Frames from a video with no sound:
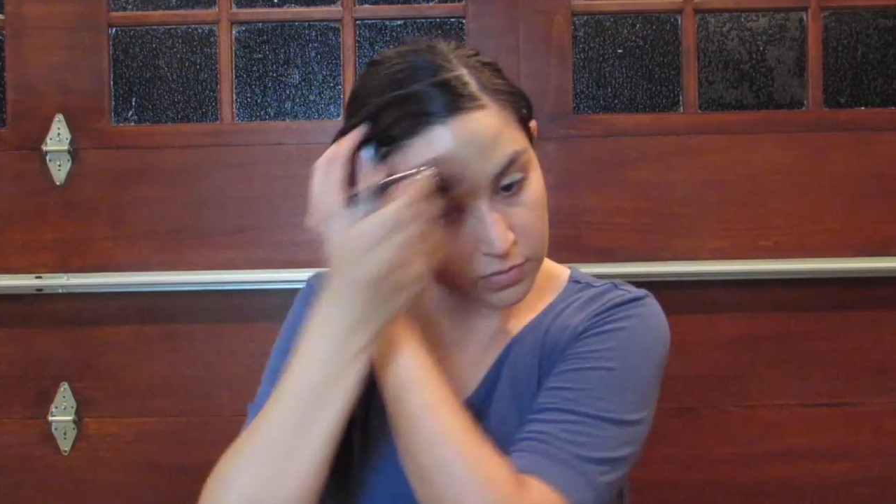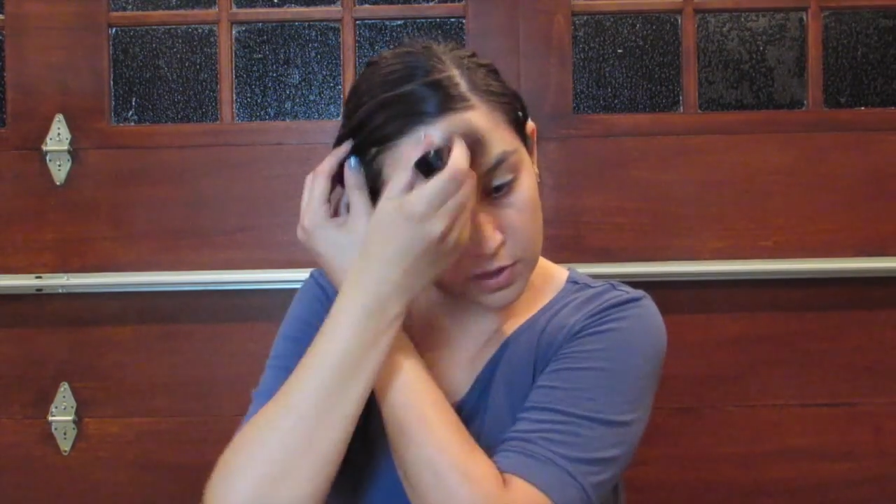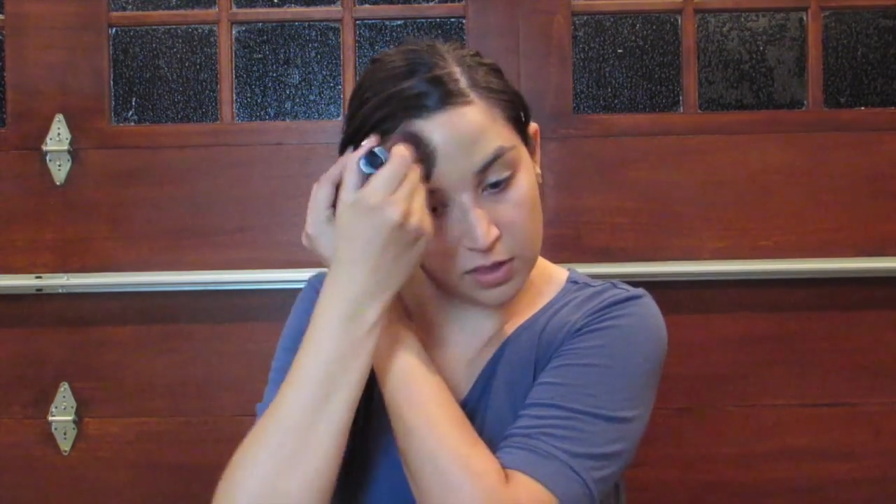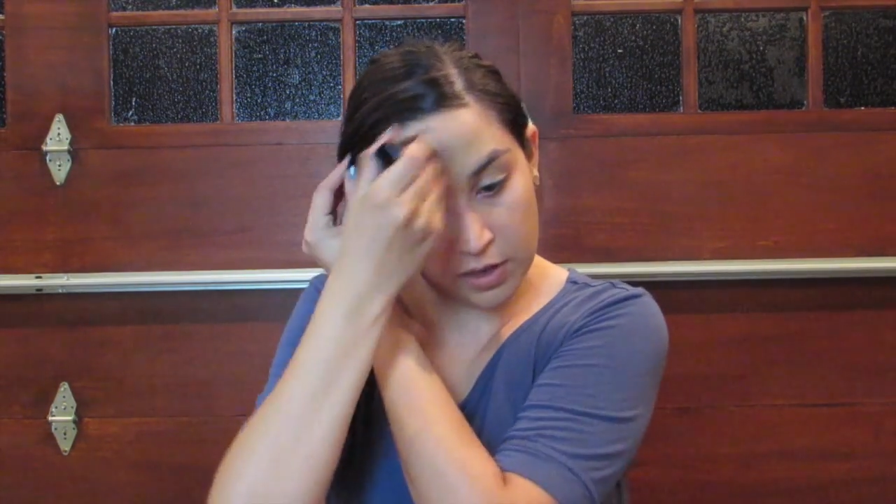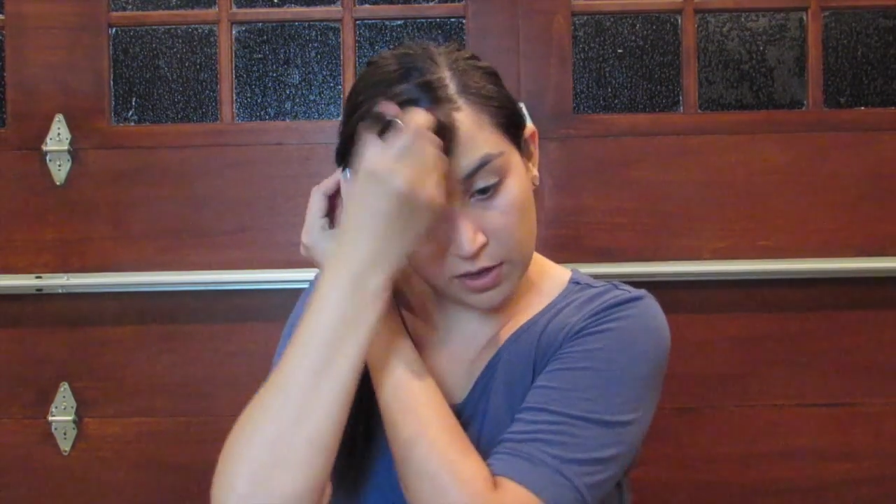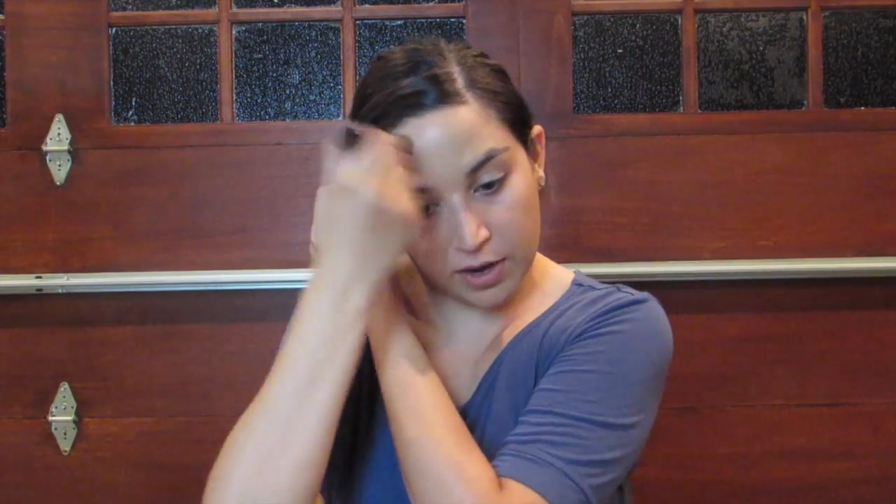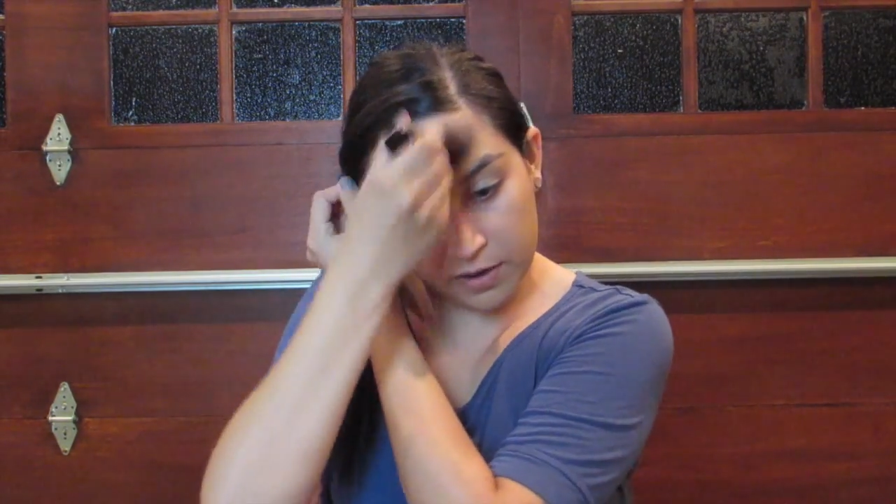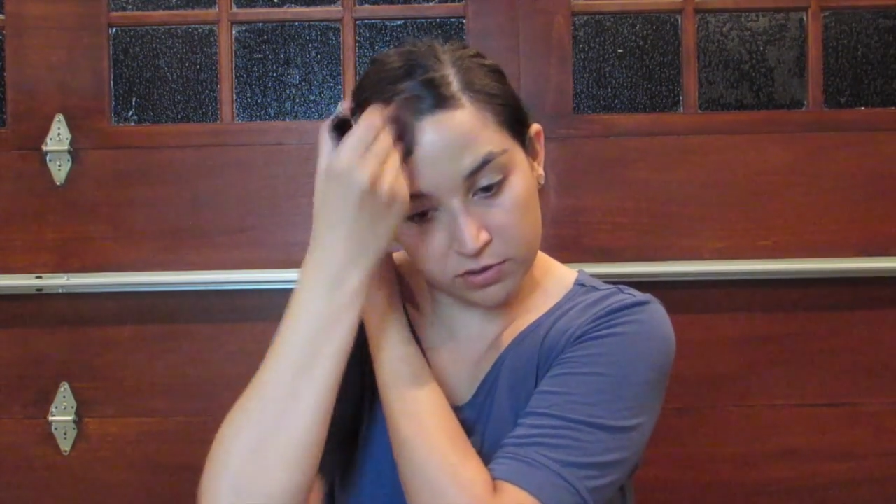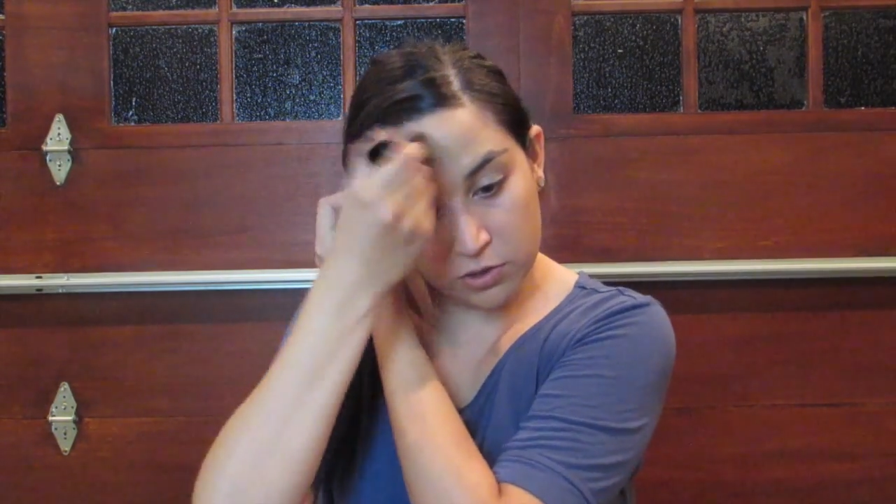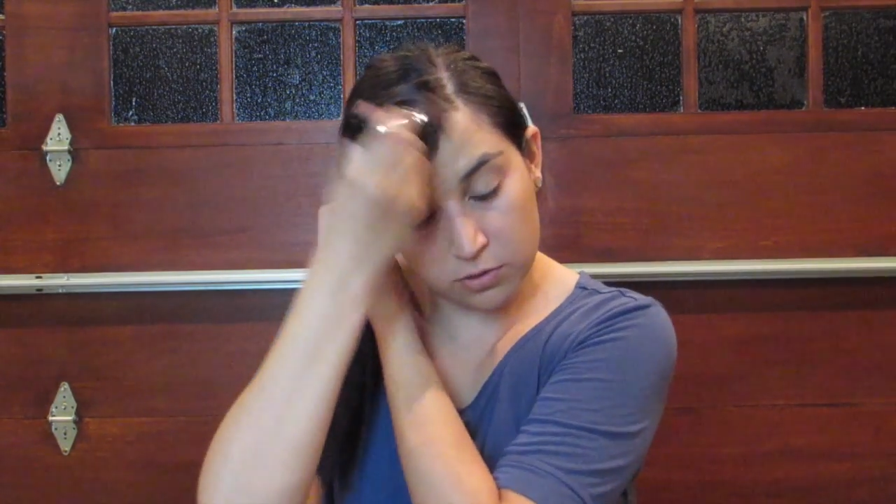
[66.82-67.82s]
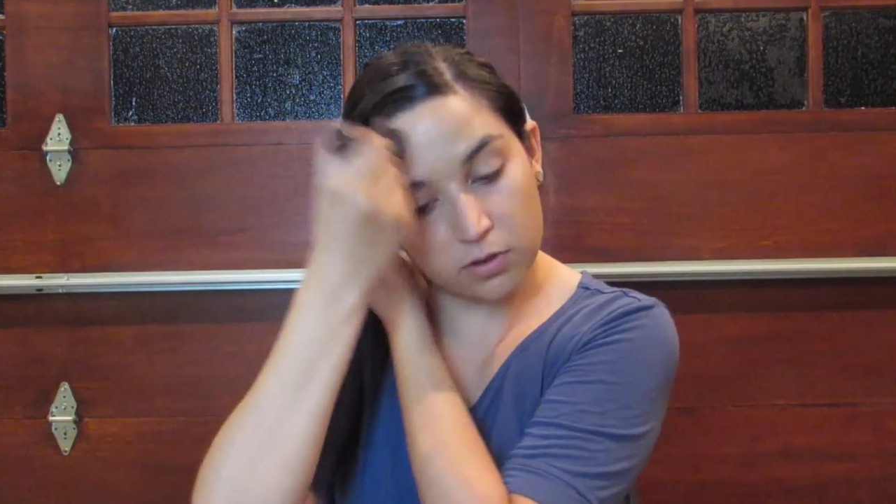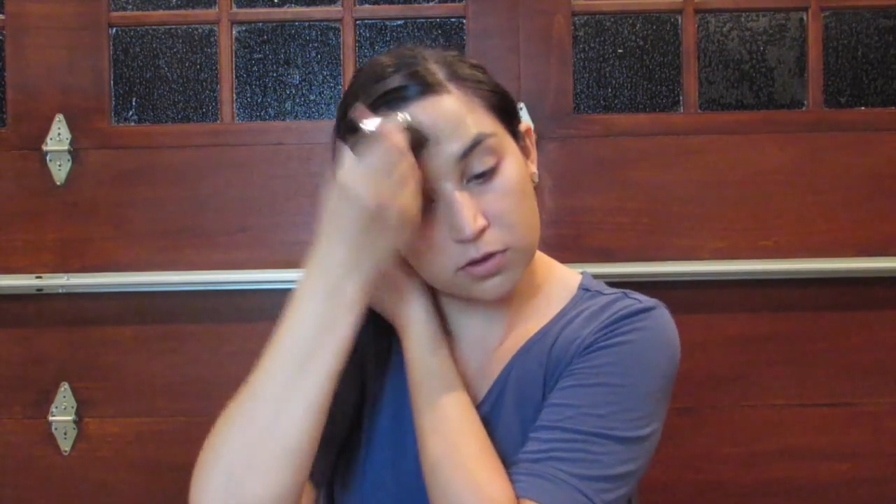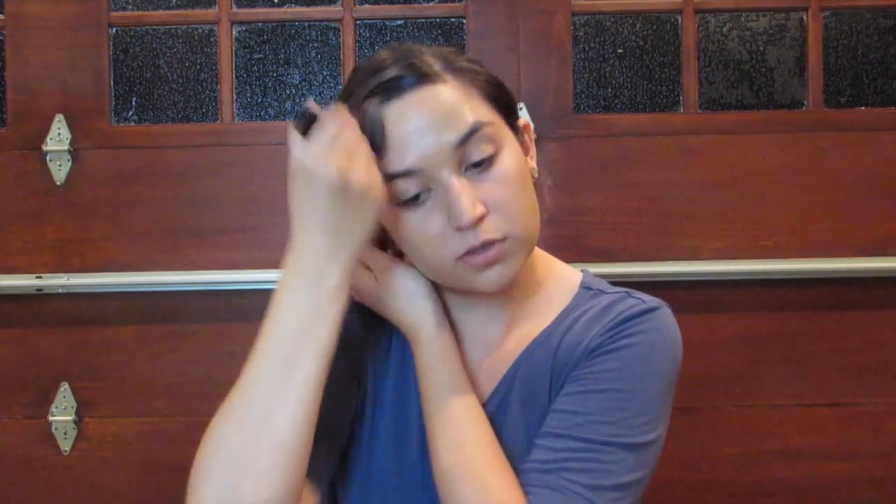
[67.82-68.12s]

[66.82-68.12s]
And then kind of do little